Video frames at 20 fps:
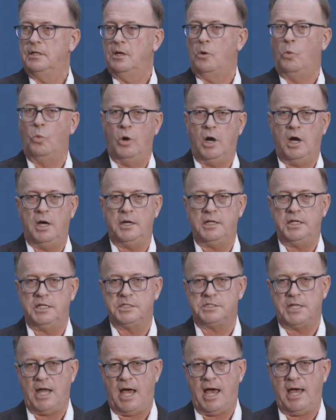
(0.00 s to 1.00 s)
One
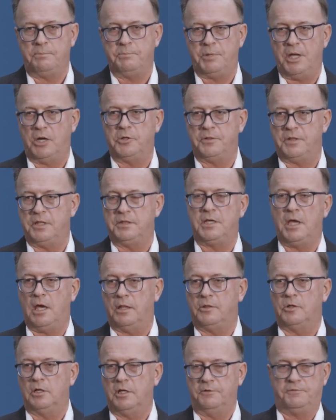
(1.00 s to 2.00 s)
is not better than the
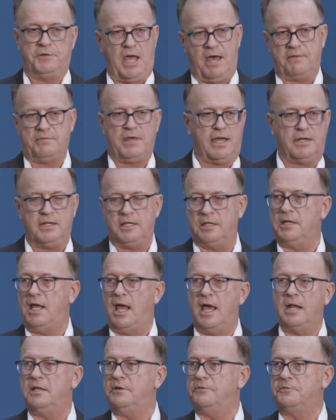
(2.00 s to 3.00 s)
other. If you have that in
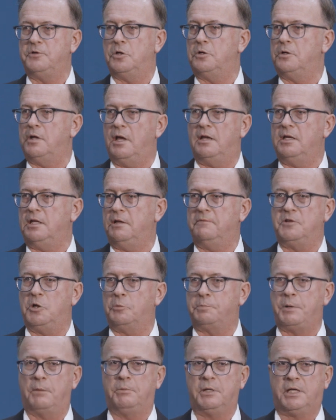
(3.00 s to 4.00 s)
any of
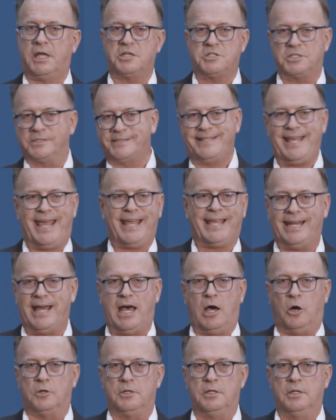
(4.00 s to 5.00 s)
your publications, take it
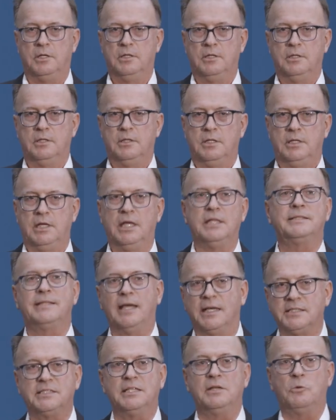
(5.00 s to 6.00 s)
out. It
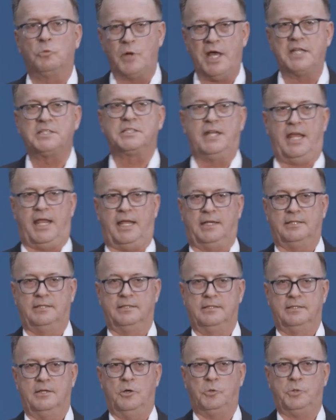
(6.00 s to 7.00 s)
doesn't resonate,
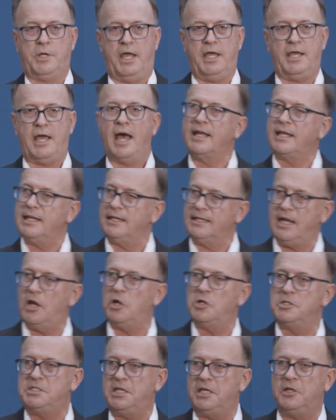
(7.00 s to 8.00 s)
okay? I can
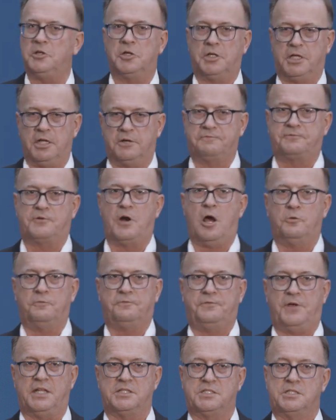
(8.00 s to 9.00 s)
guarantee you get a frown
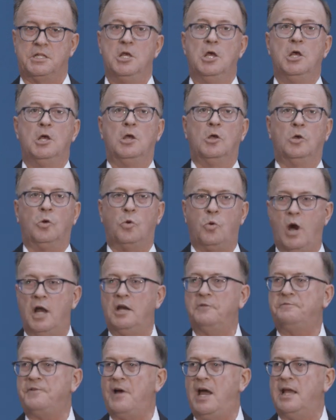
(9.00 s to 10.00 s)
face.
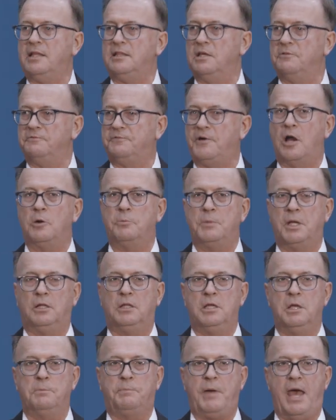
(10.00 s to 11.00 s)
Quantifying the
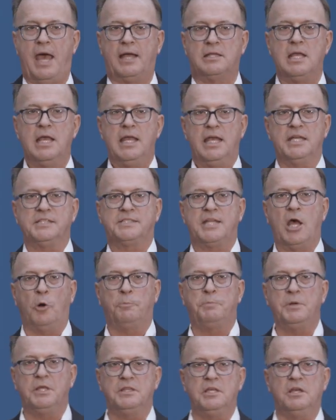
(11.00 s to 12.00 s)
environmental impact is
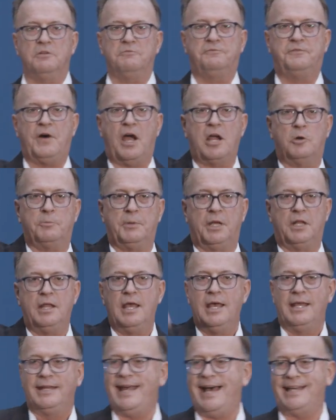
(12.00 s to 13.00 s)
helping the environment,
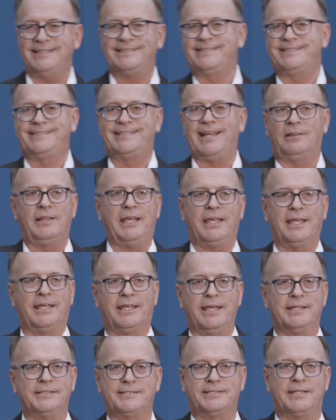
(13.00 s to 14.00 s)
not selling
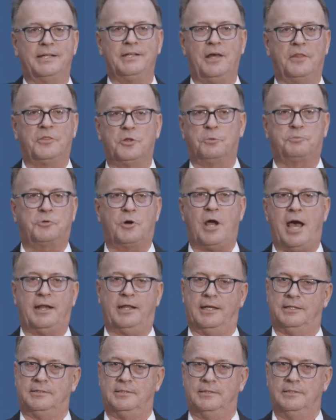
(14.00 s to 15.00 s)
against another
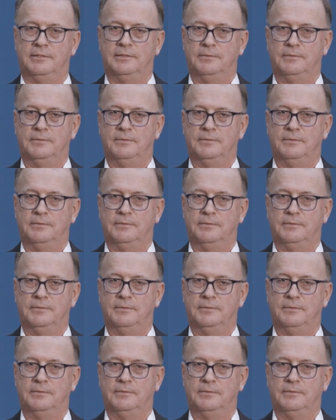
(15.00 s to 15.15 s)
product.